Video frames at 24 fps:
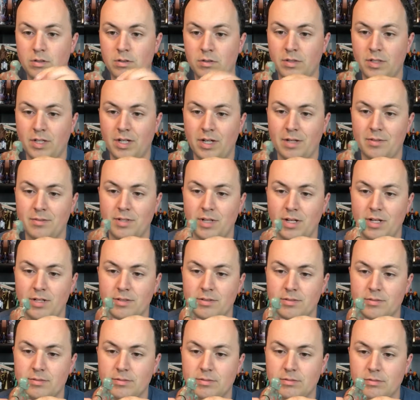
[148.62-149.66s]
yeah, not
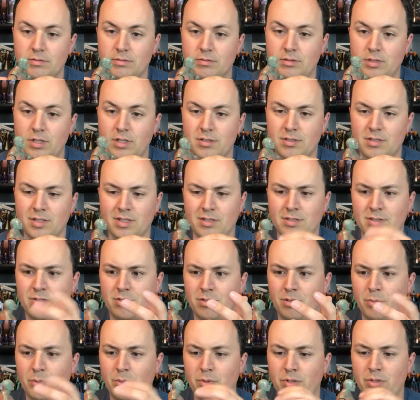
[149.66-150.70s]
like
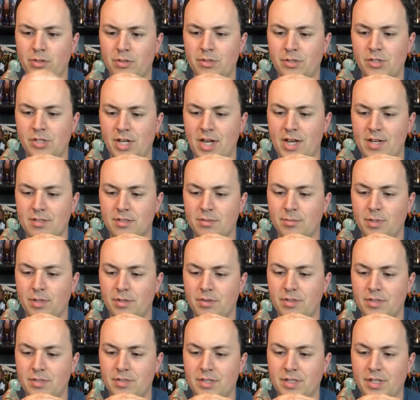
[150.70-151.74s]
super jazzed
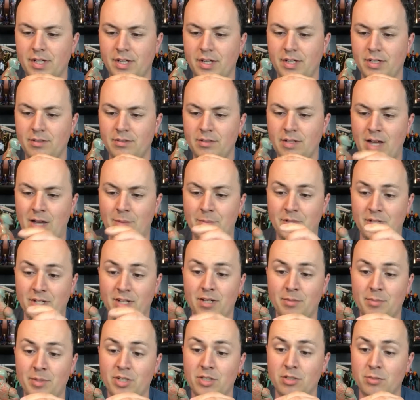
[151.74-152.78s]
about this guy. Happy to
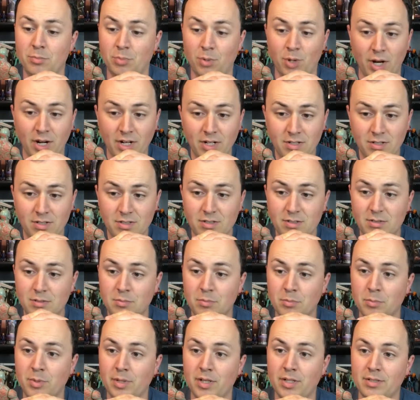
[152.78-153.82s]
get him at a good price,
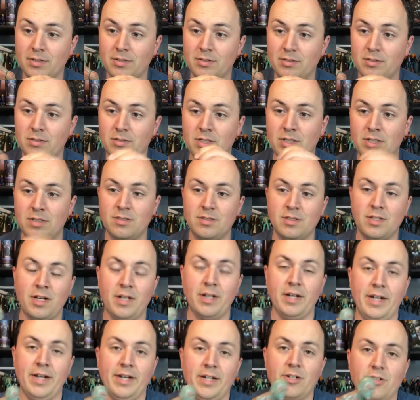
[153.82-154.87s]
but he's
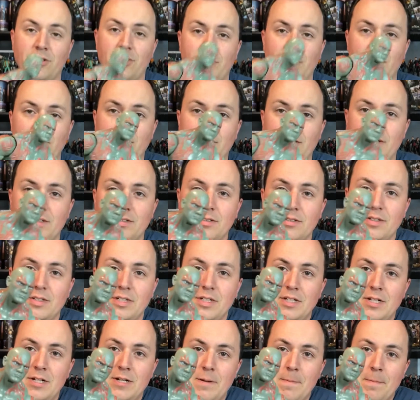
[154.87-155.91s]
not angry.
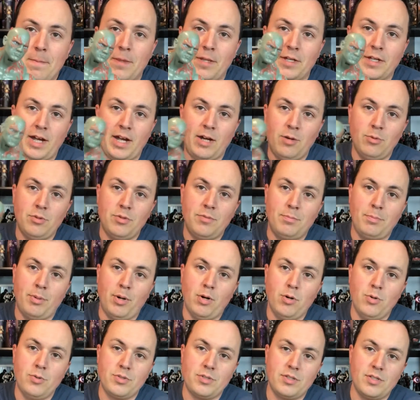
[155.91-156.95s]
Like, I would
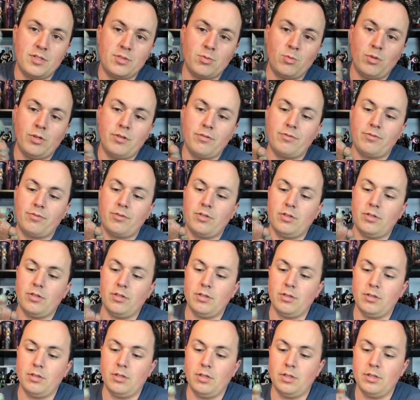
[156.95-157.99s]
pose this one for
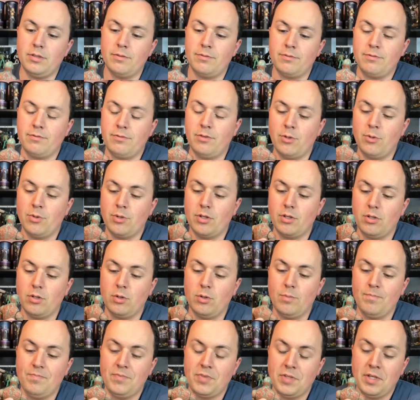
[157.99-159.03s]
a
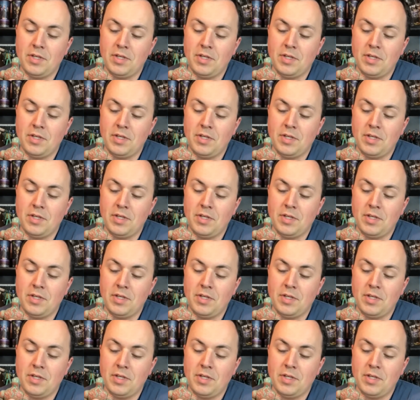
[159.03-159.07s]
photo